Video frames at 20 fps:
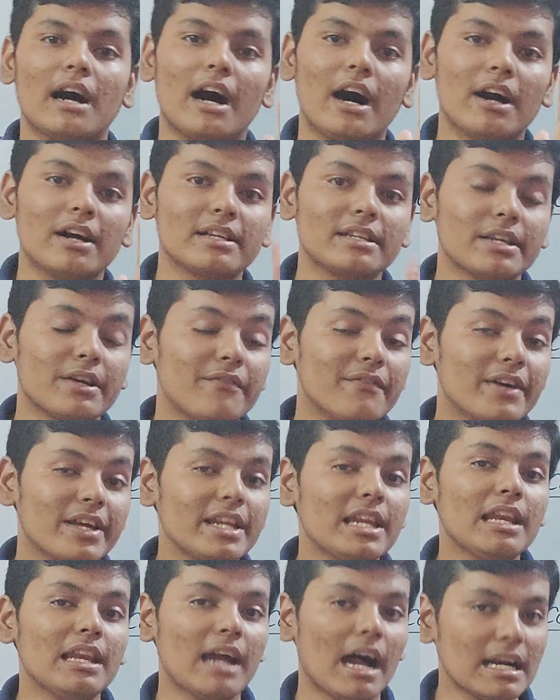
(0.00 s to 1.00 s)
in a
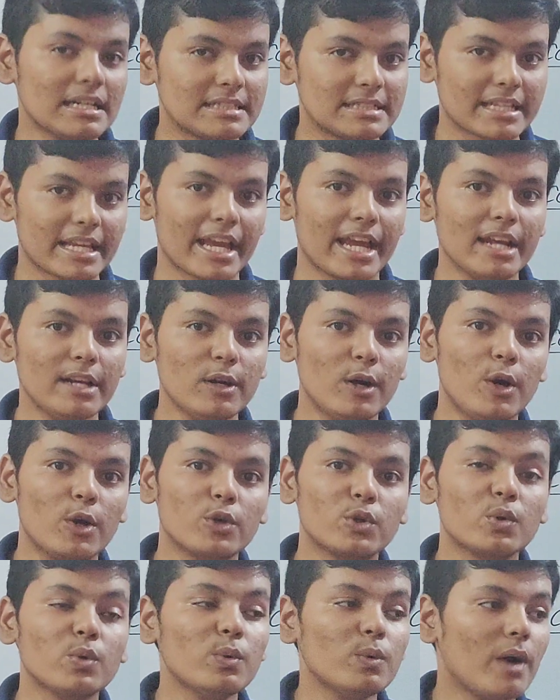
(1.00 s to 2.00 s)
very large scale
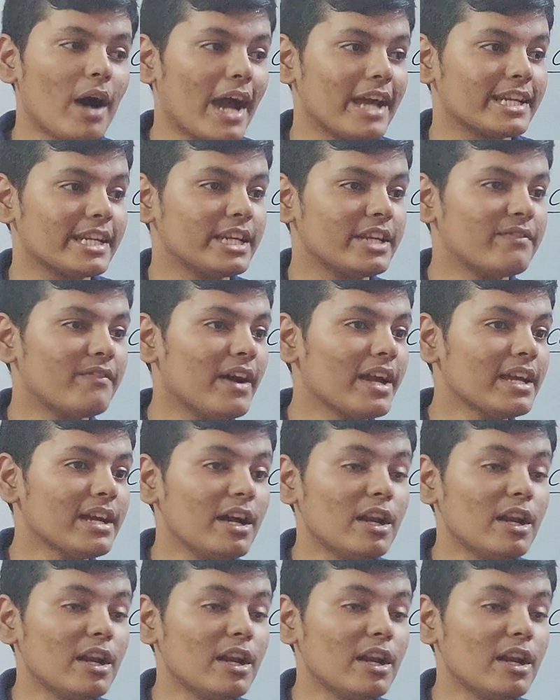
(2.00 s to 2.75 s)
to identify